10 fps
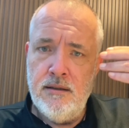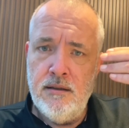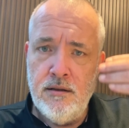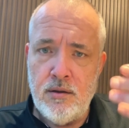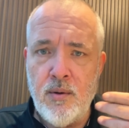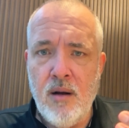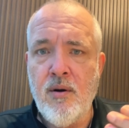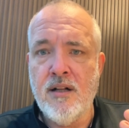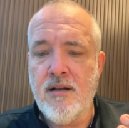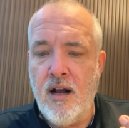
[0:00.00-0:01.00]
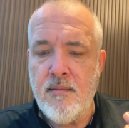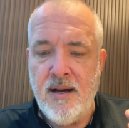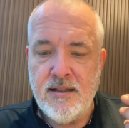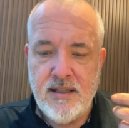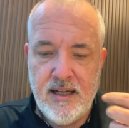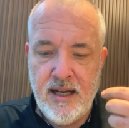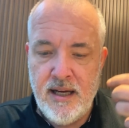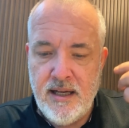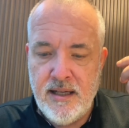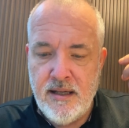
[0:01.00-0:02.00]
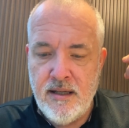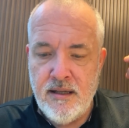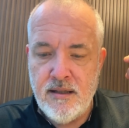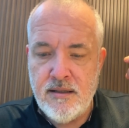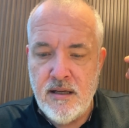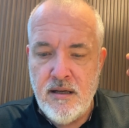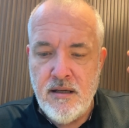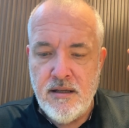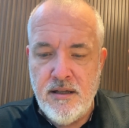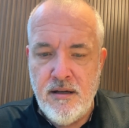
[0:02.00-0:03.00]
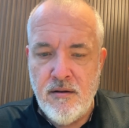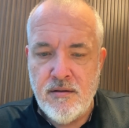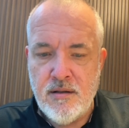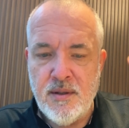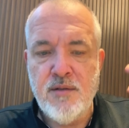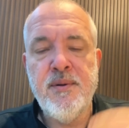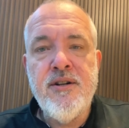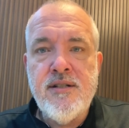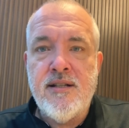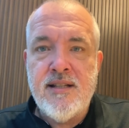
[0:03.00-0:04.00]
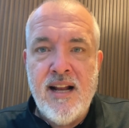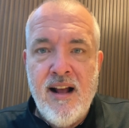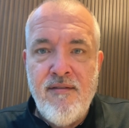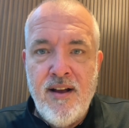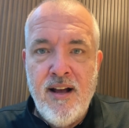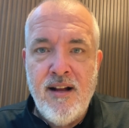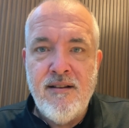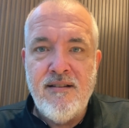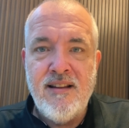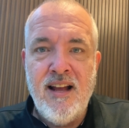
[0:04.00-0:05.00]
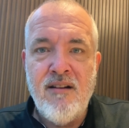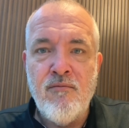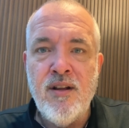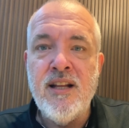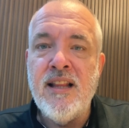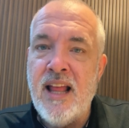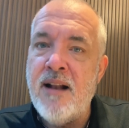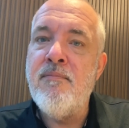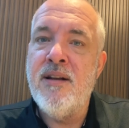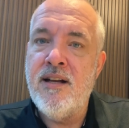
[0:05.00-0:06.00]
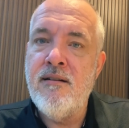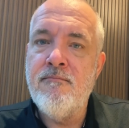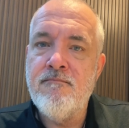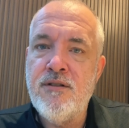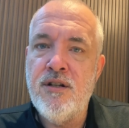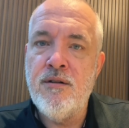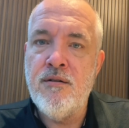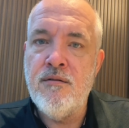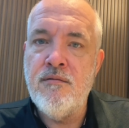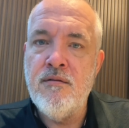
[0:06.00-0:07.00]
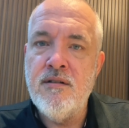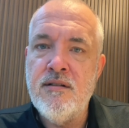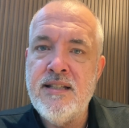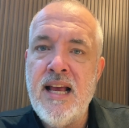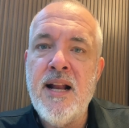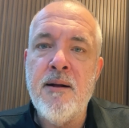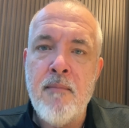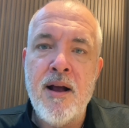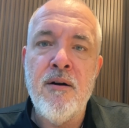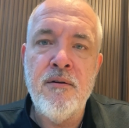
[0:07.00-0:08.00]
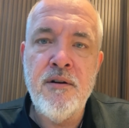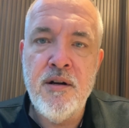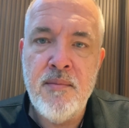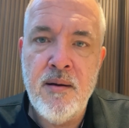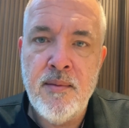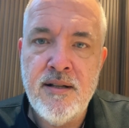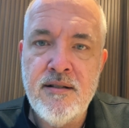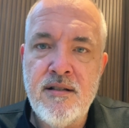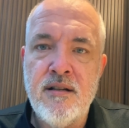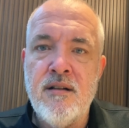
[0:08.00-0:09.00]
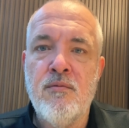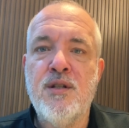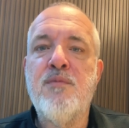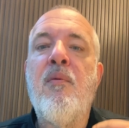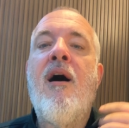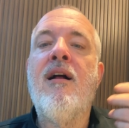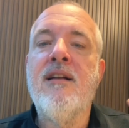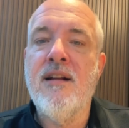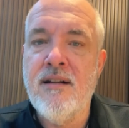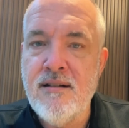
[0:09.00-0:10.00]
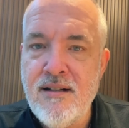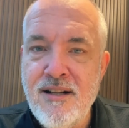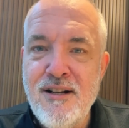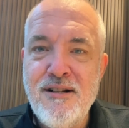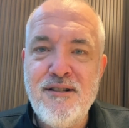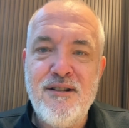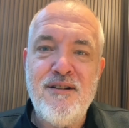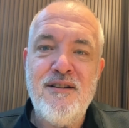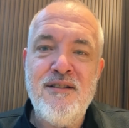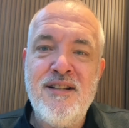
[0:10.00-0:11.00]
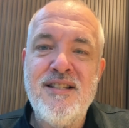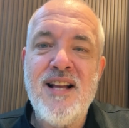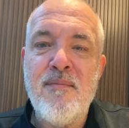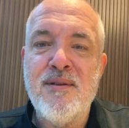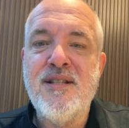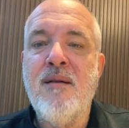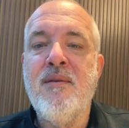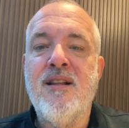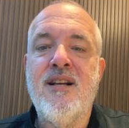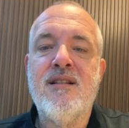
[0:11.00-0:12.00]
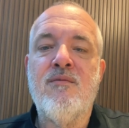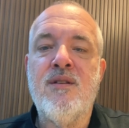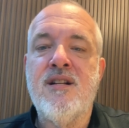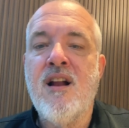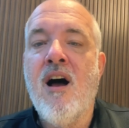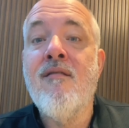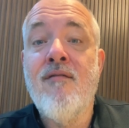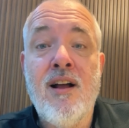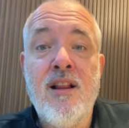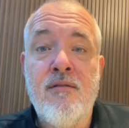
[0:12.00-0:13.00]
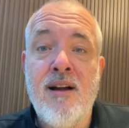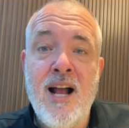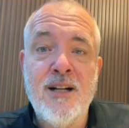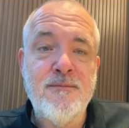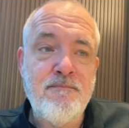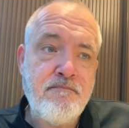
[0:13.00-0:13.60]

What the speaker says: So what I want to talk about today is, some experiences that I've had that really led me to setting my own commitment to responding to this type of stimulus with a nonviolent reaction.